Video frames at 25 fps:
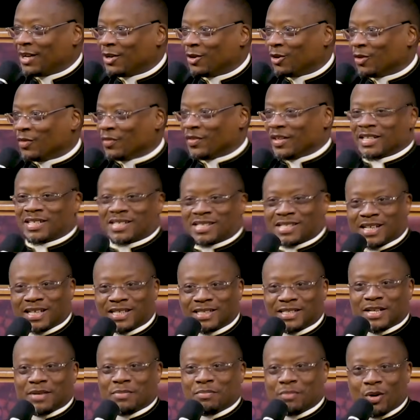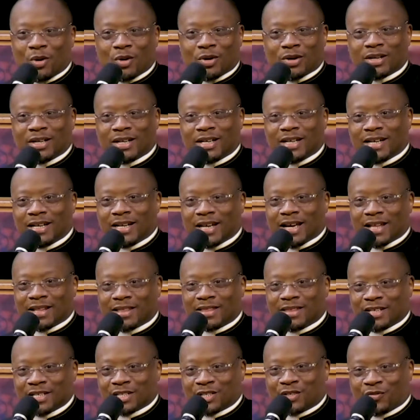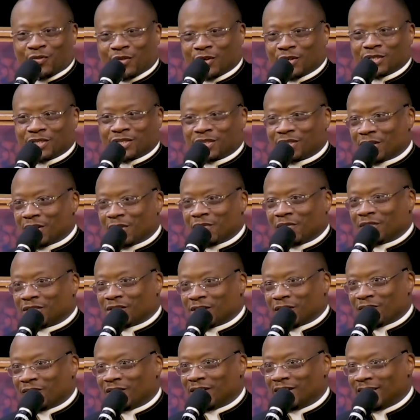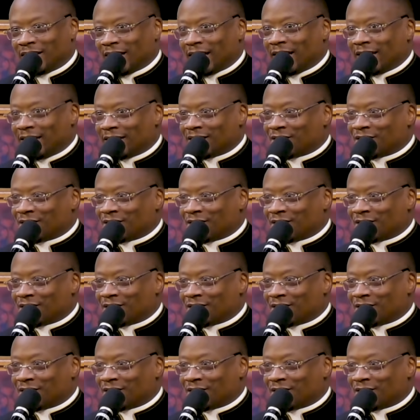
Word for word: And on this Sunday morning, at this first service of the day,